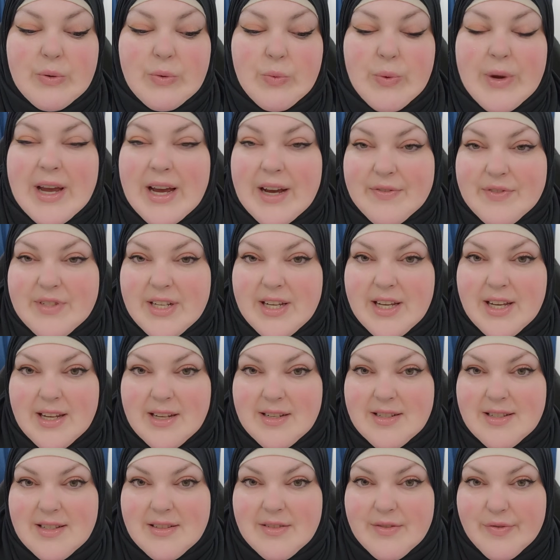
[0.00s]
we have to
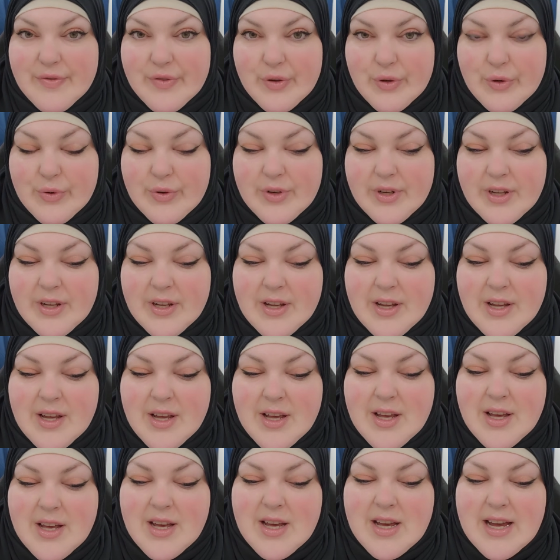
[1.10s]
eat food.
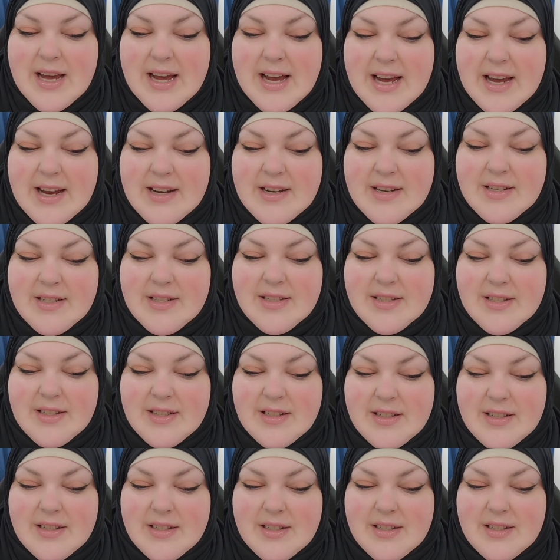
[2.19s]
And
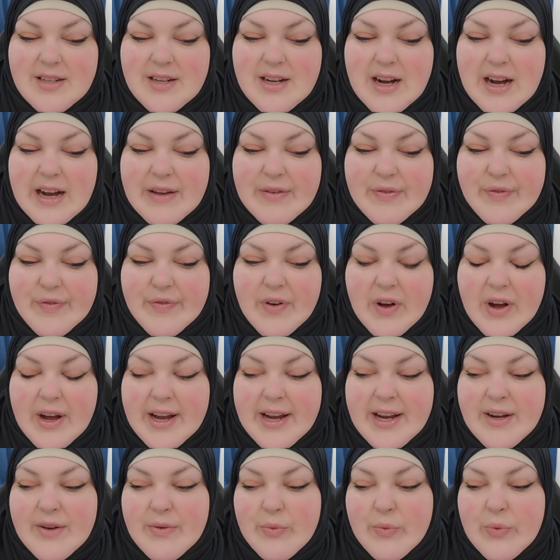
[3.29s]
I
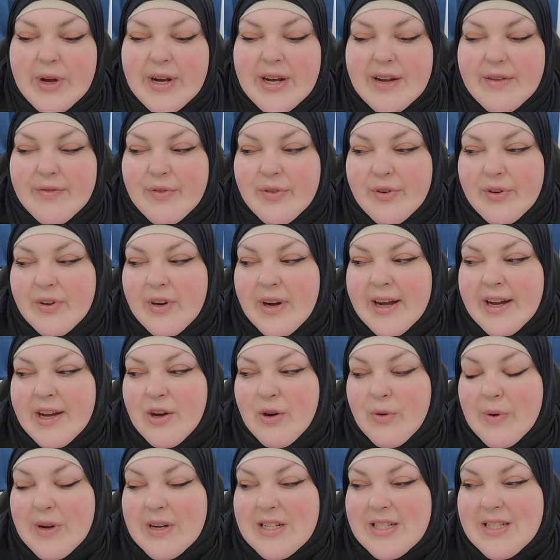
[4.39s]
find whenever I
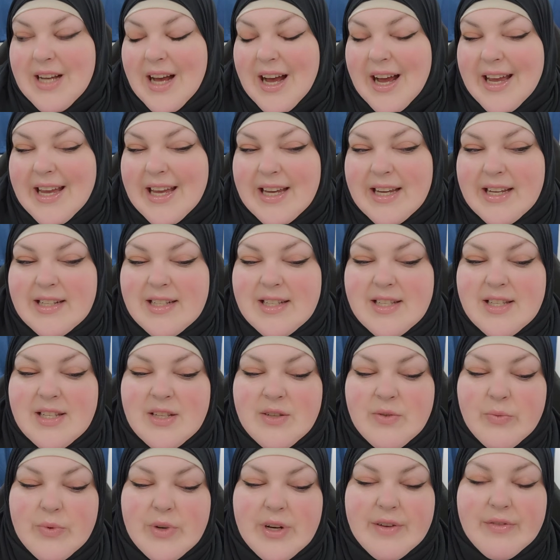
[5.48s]
go on
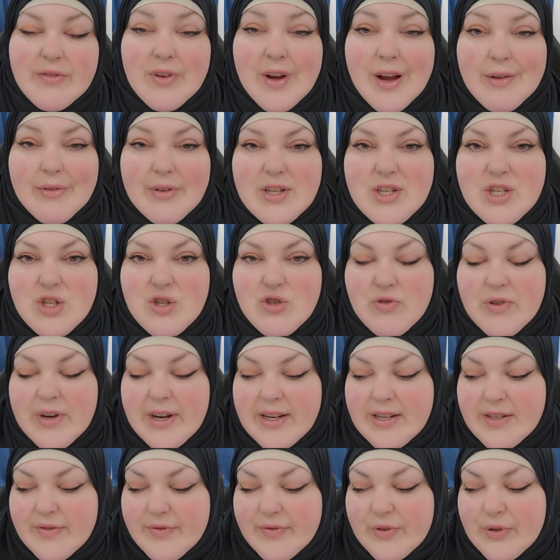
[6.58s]
diets, whenever I
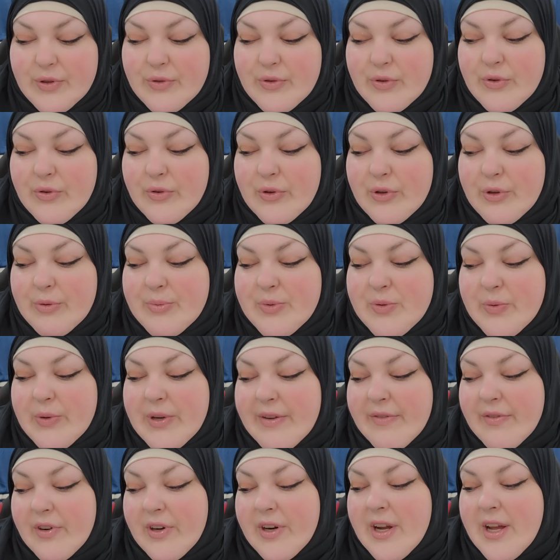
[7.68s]
restrict food groups,
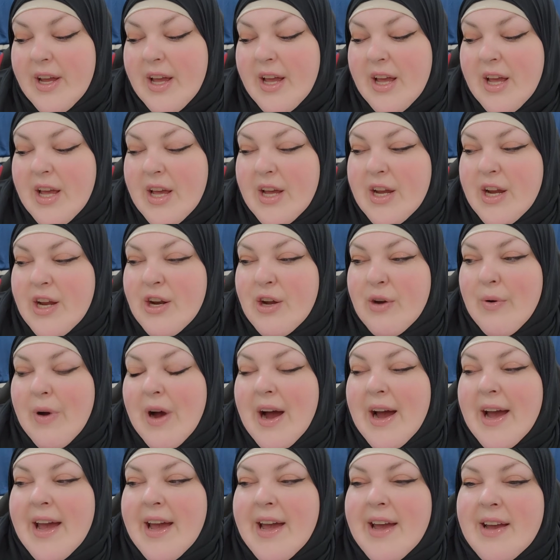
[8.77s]
whenever, you know,
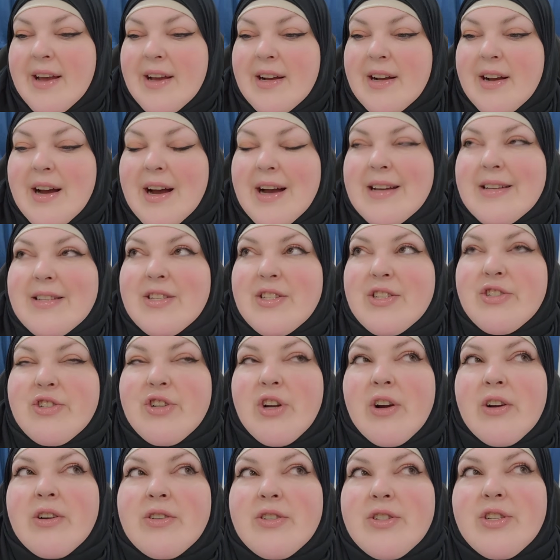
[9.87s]
I
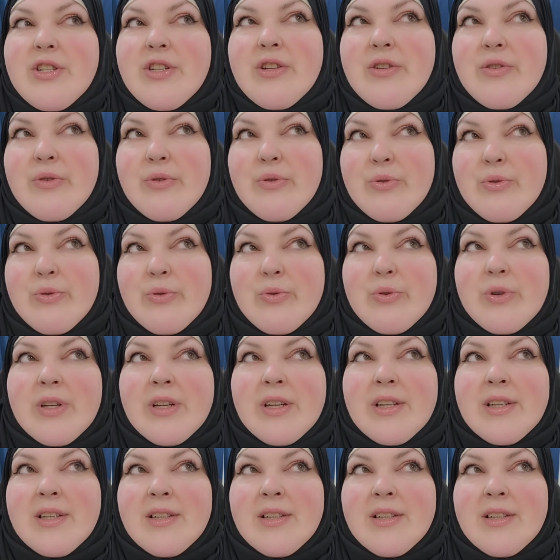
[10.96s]
start to